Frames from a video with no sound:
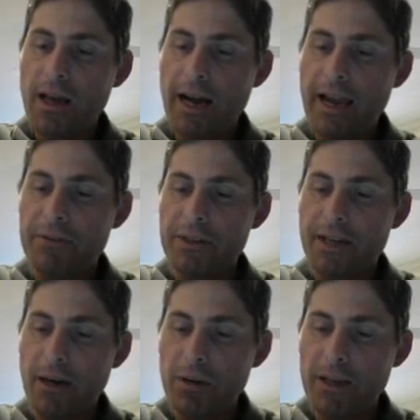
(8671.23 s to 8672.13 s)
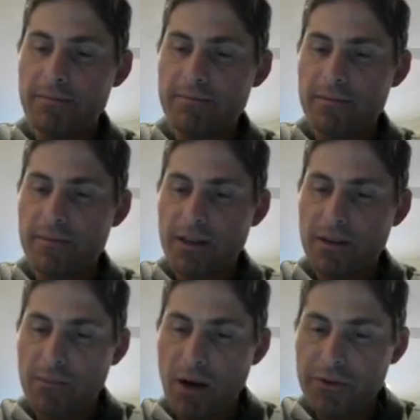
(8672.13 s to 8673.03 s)
I have a doublet,
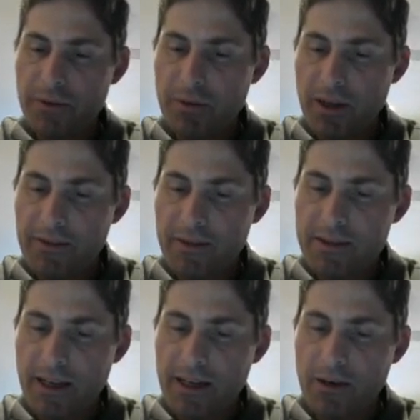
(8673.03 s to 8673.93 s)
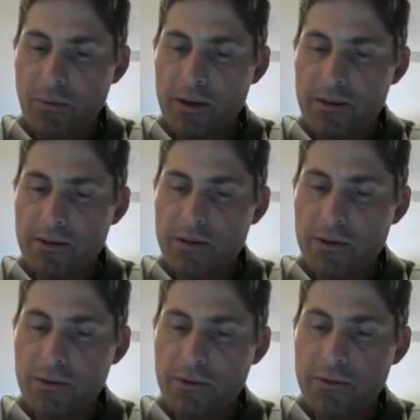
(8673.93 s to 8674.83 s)
a multiplet that's like a 1,
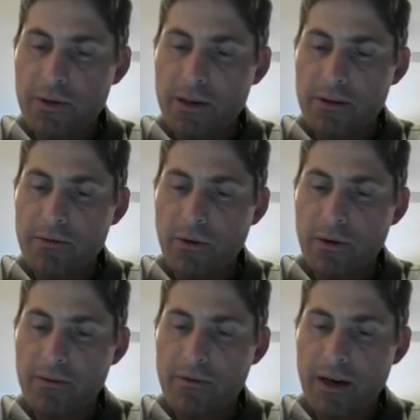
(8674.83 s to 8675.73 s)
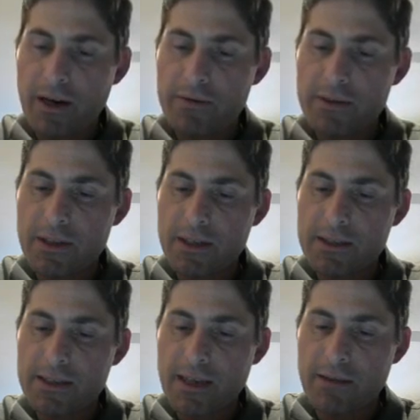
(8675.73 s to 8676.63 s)
2, 3, 4, 5,
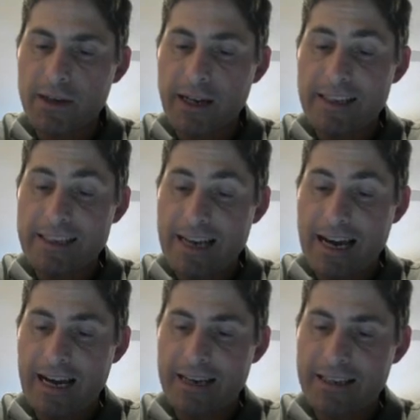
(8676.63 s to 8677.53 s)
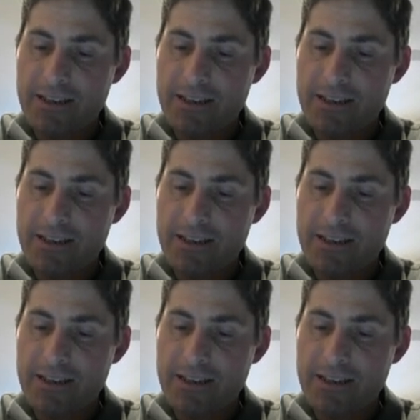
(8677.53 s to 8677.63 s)
6, 7, 8, 9.